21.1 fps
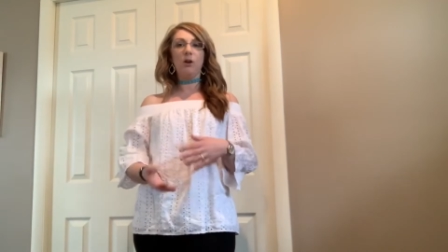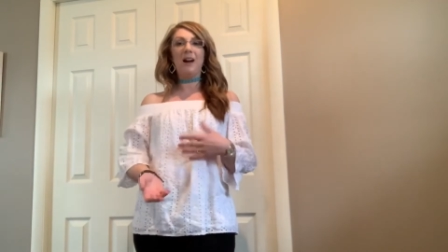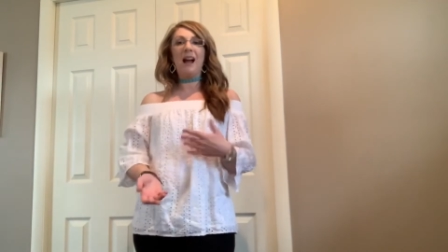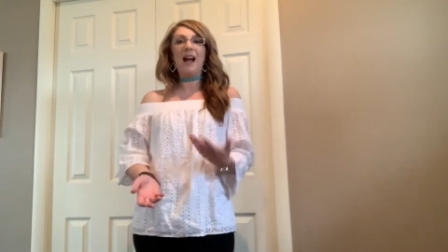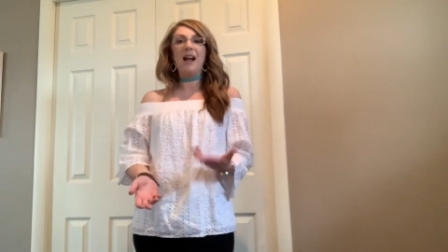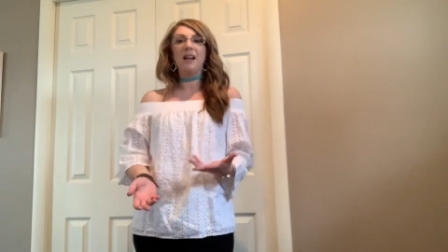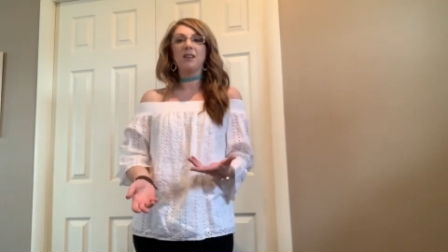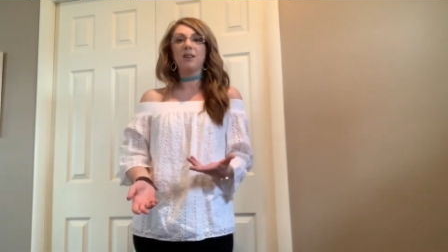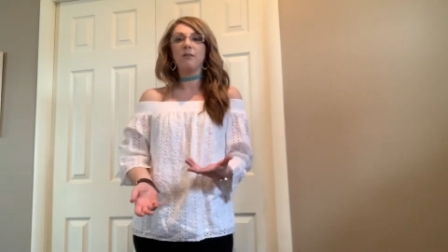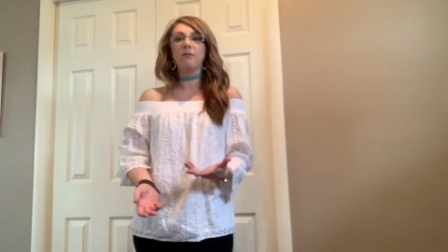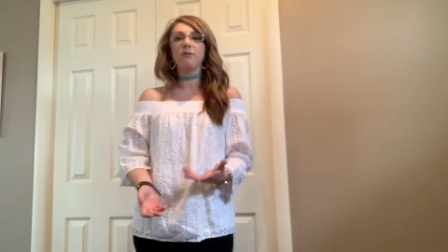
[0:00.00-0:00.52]
or
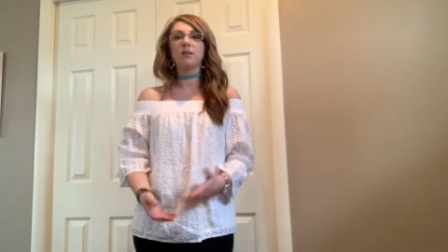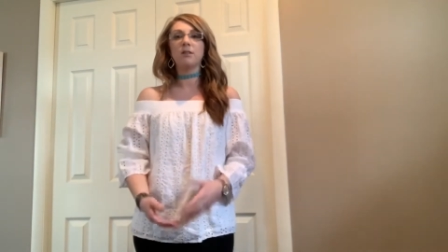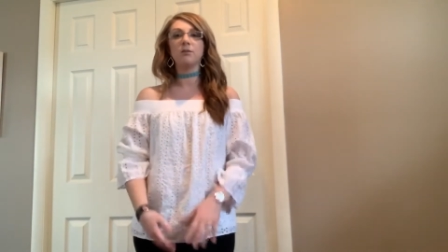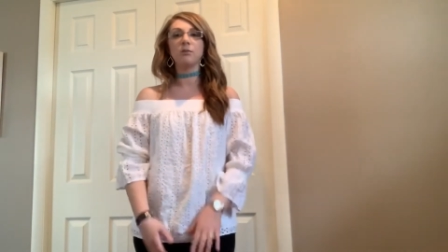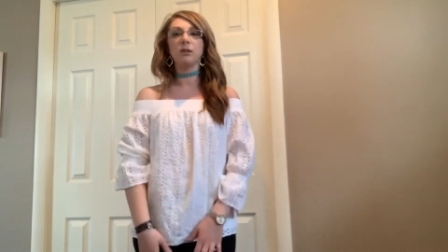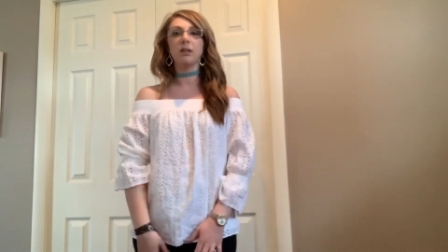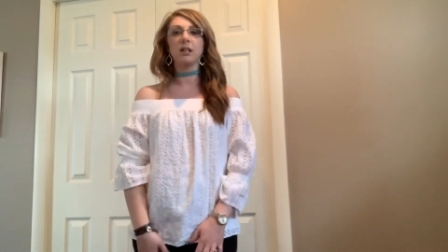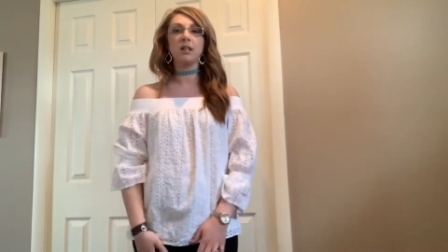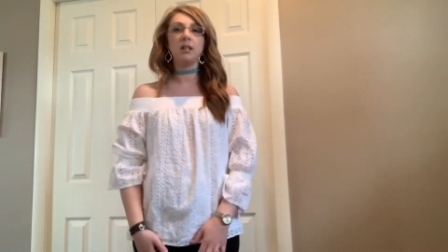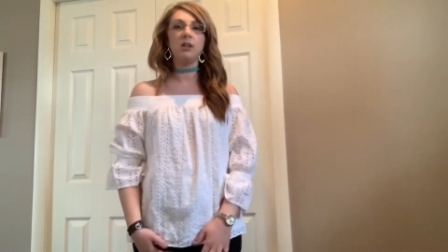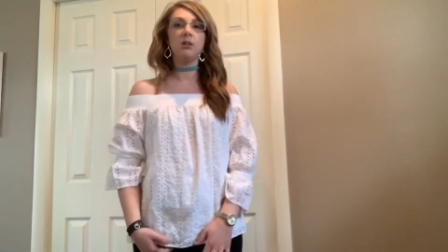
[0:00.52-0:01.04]
I love this
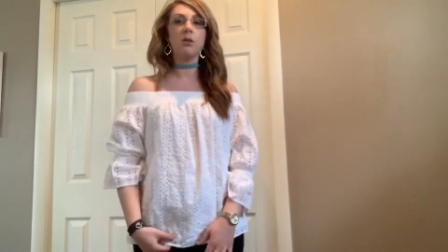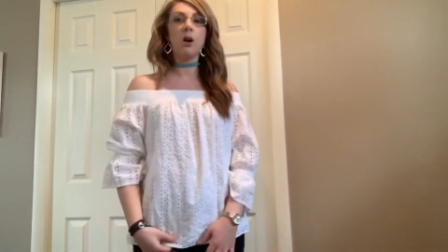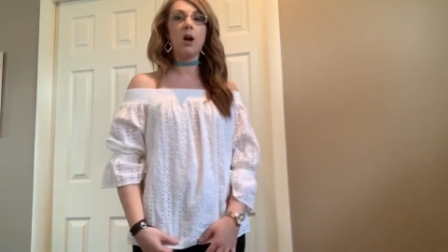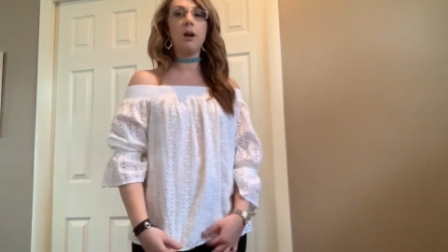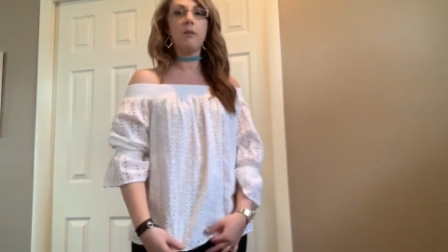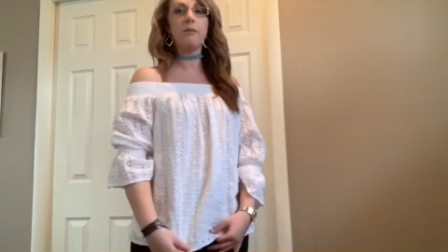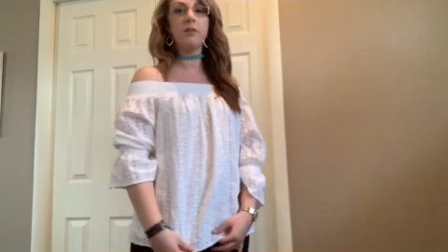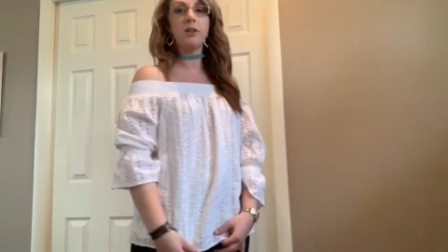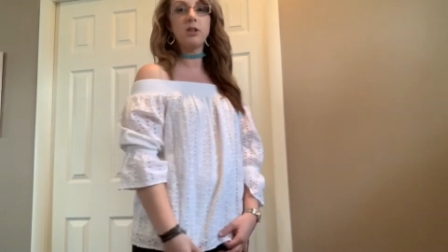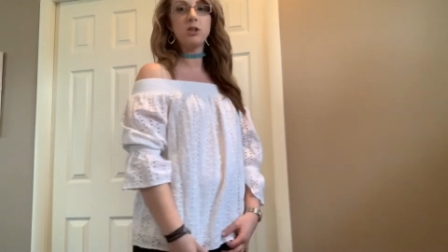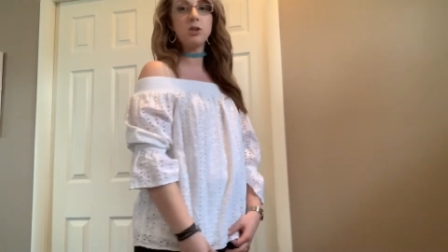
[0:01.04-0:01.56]
really cute
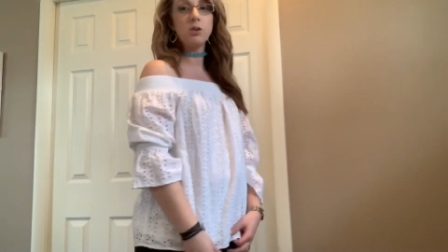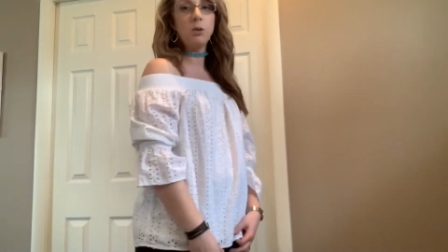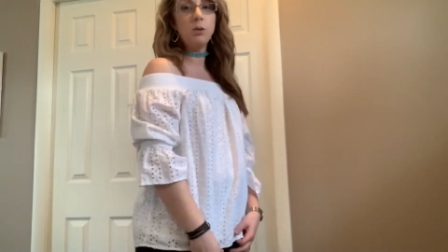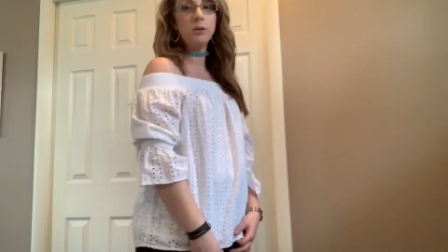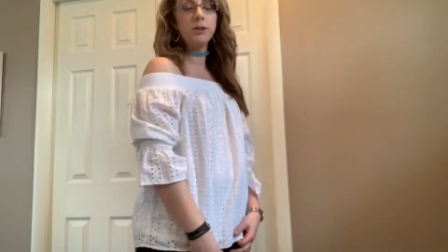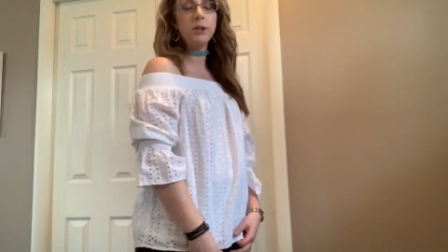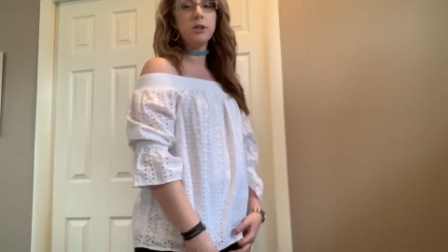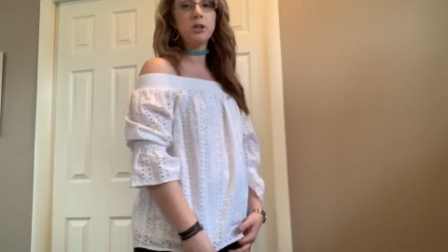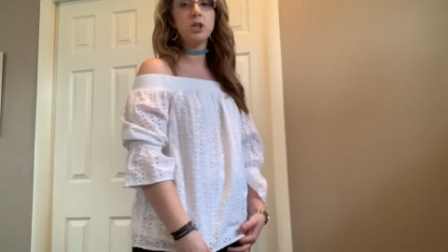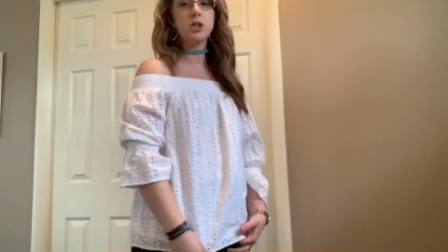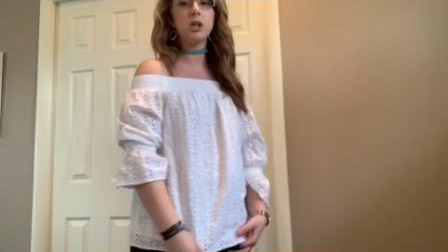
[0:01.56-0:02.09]
off the
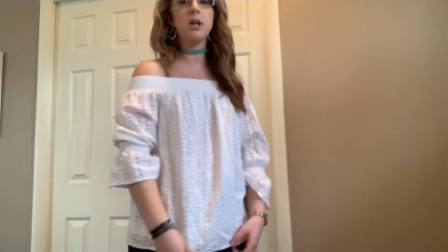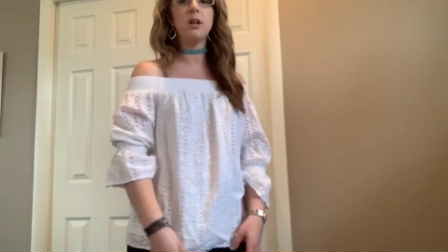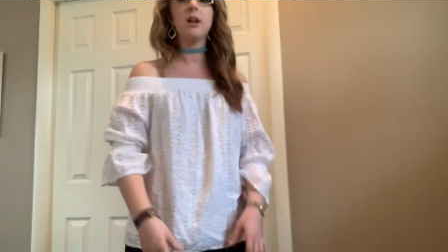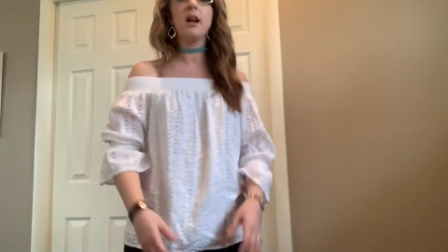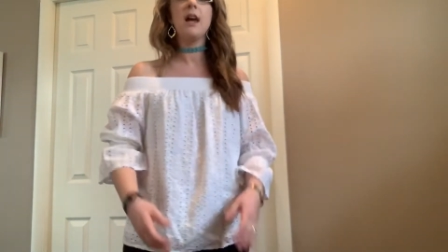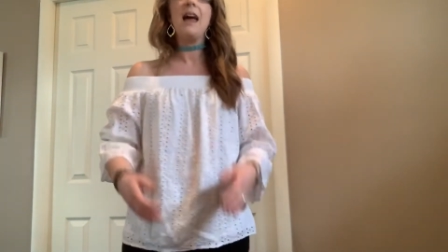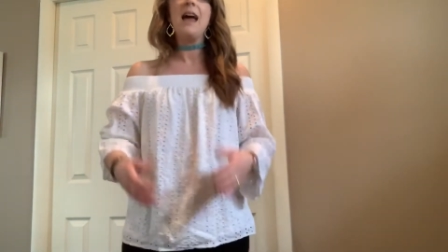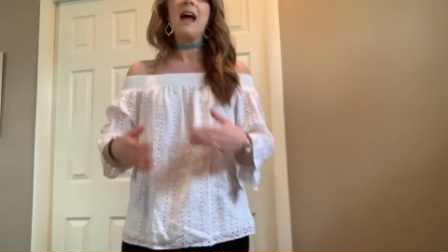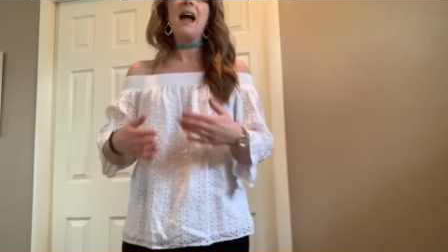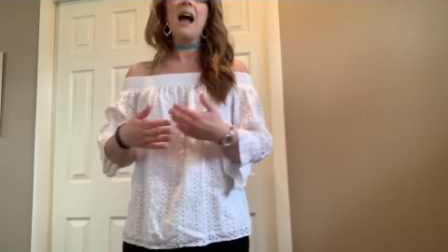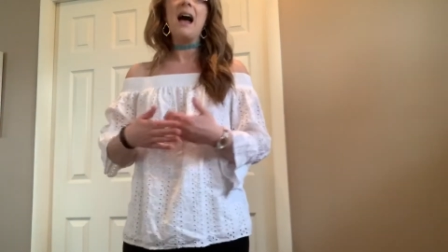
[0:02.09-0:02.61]
shoulder shirt,